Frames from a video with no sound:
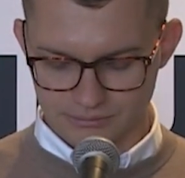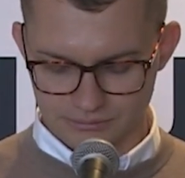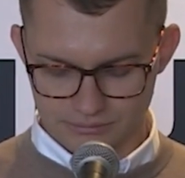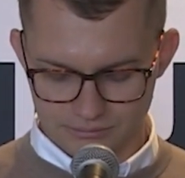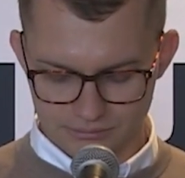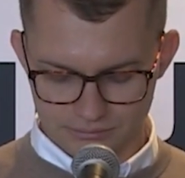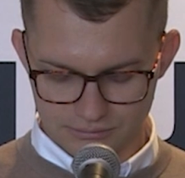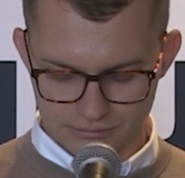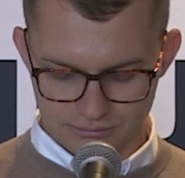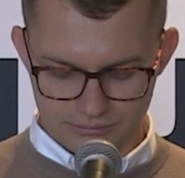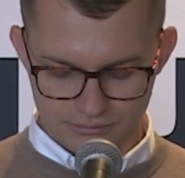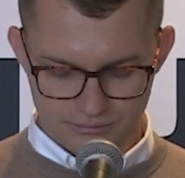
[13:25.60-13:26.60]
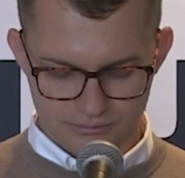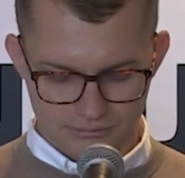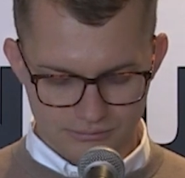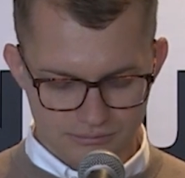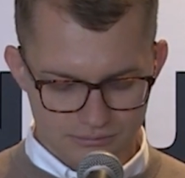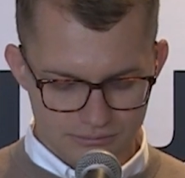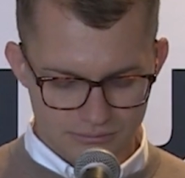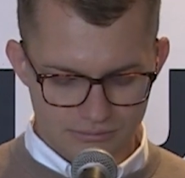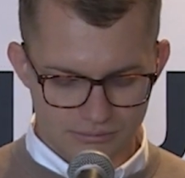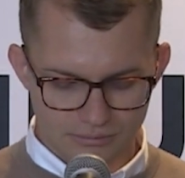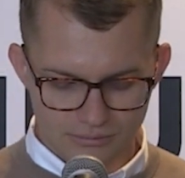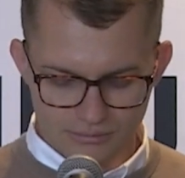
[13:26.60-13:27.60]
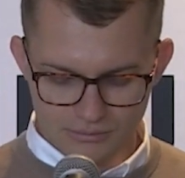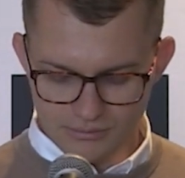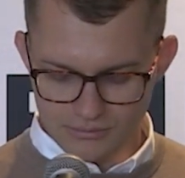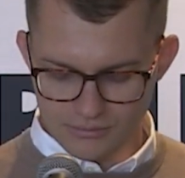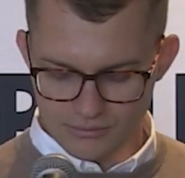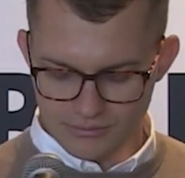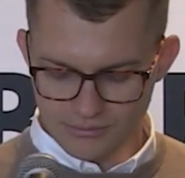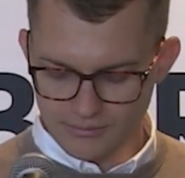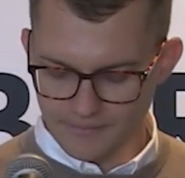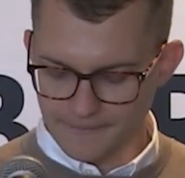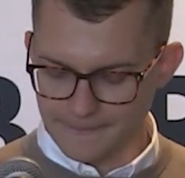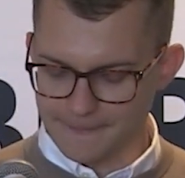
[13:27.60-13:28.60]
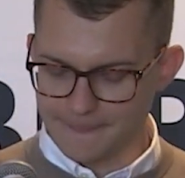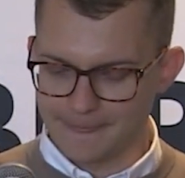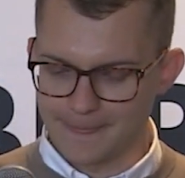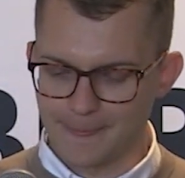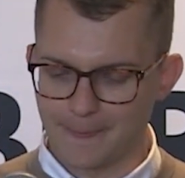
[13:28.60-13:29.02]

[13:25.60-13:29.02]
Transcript: Nobody speaks.